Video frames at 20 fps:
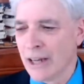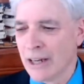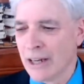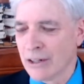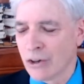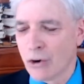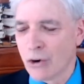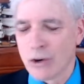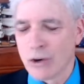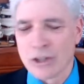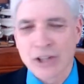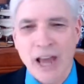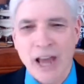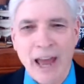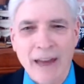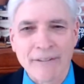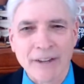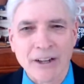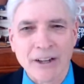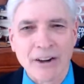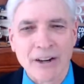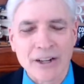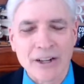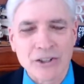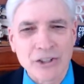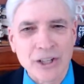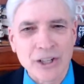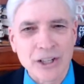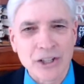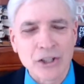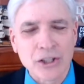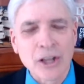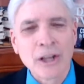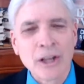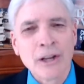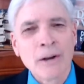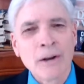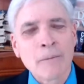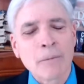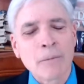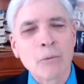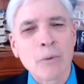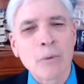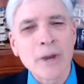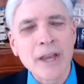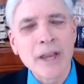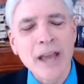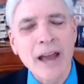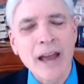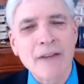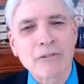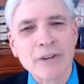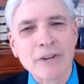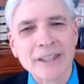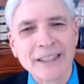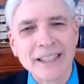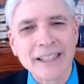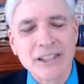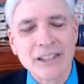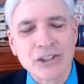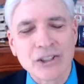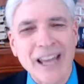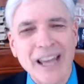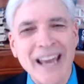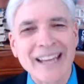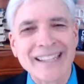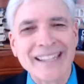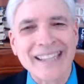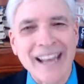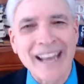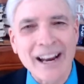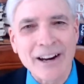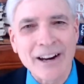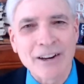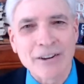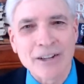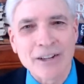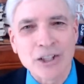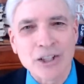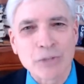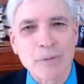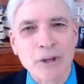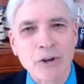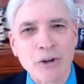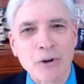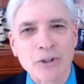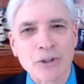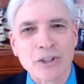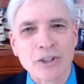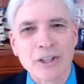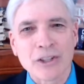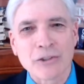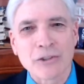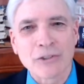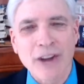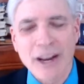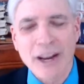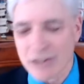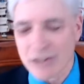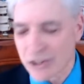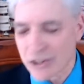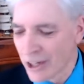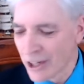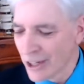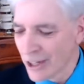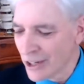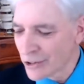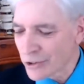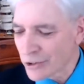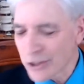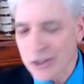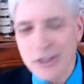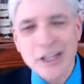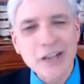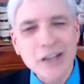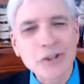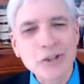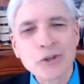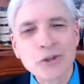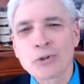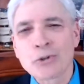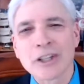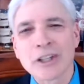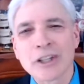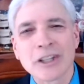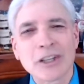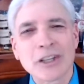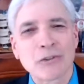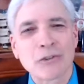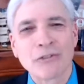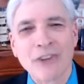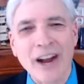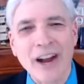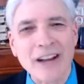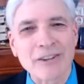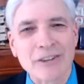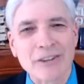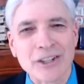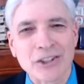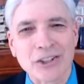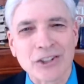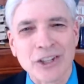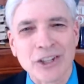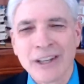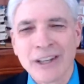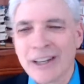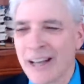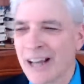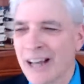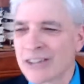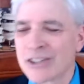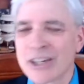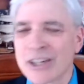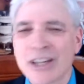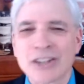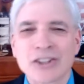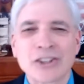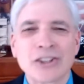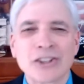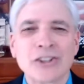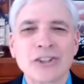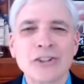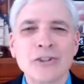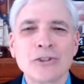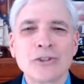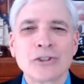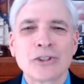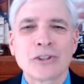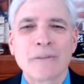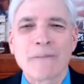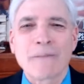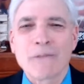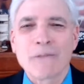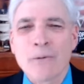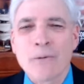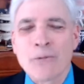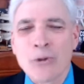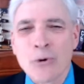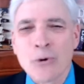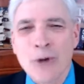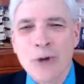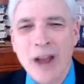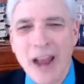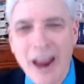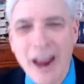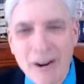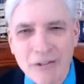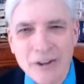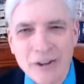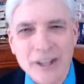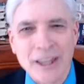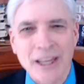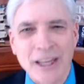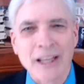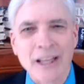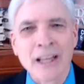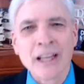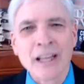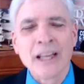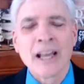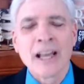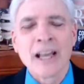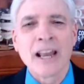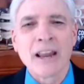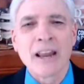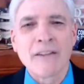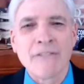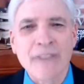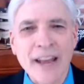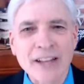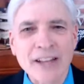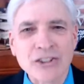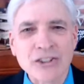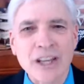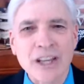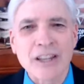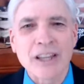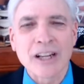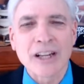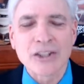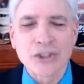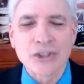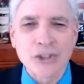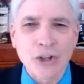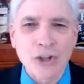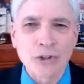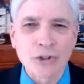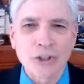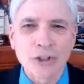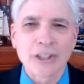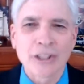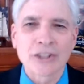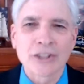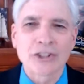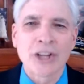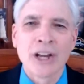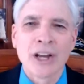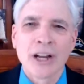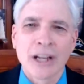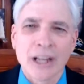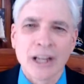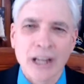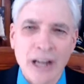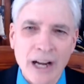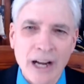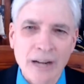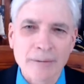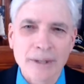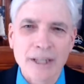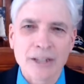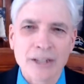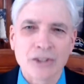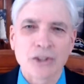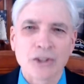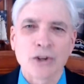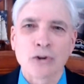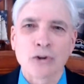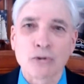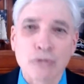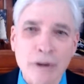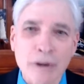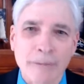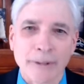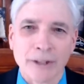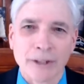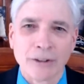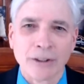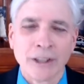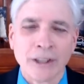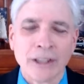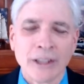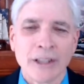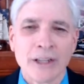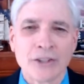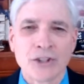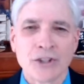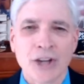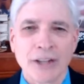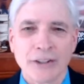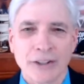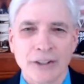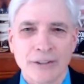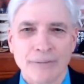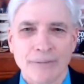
cause havoc on our cities. But we have released a terrorist because of this virus. Tricia, they're using this virus as an excuse to do everything in advancing their socialist, communist, criminal agenda.